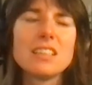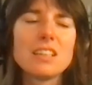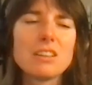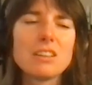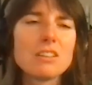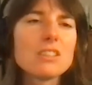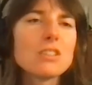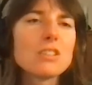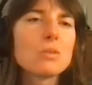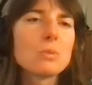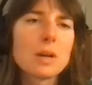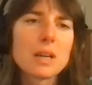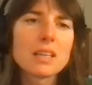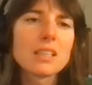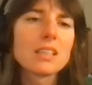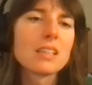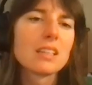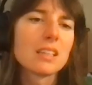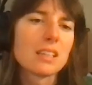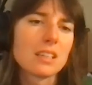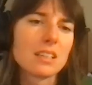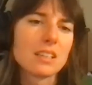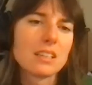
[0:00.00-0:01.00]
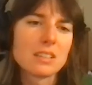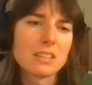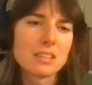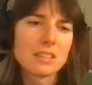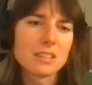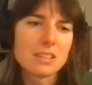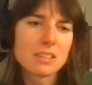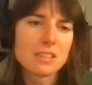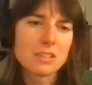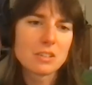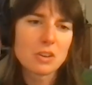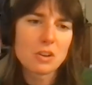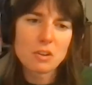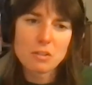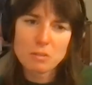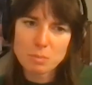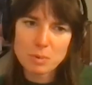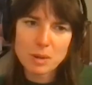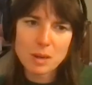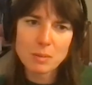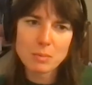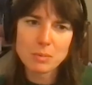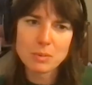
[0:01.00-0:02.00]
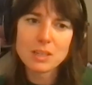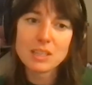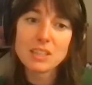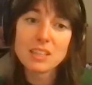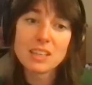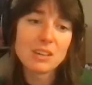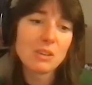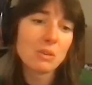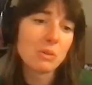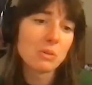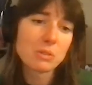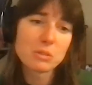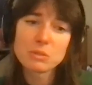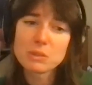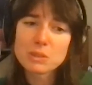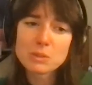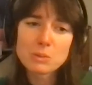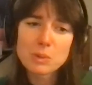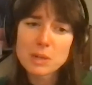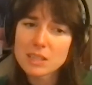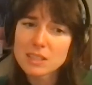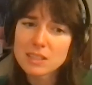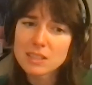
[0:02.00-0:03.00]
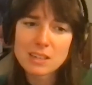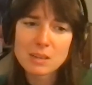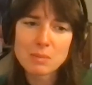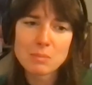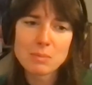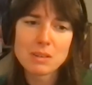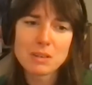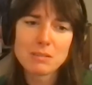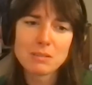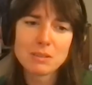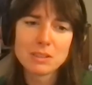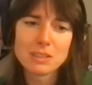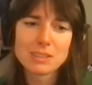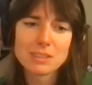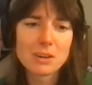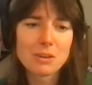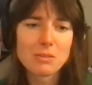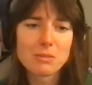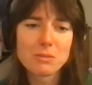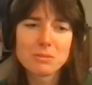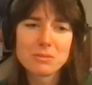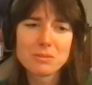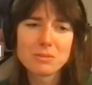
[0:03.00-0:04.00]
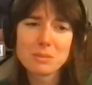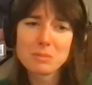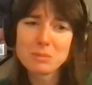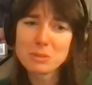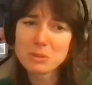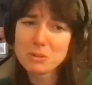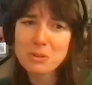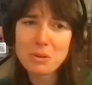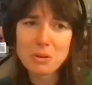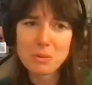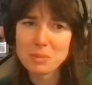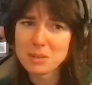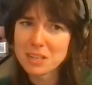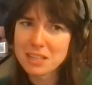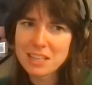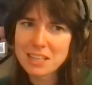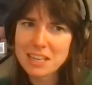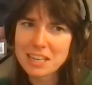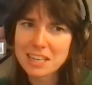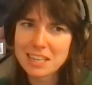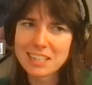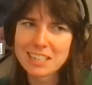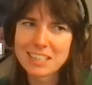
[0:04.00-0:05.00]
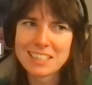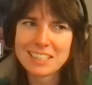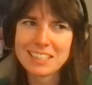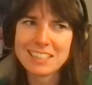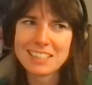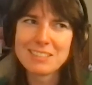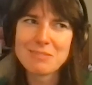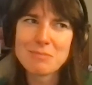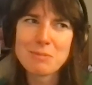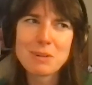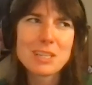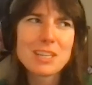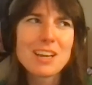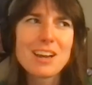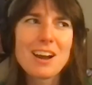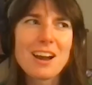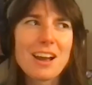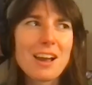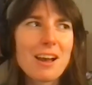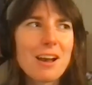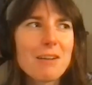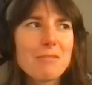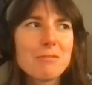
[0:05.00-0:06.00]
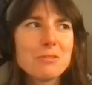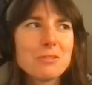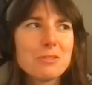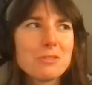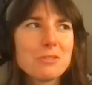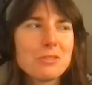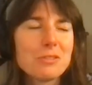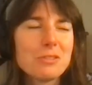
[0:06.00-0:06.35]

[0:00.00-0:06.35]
there is a way that it can serve people, and there also is a way that it can be really self-absorbed. And like, but yeah, I've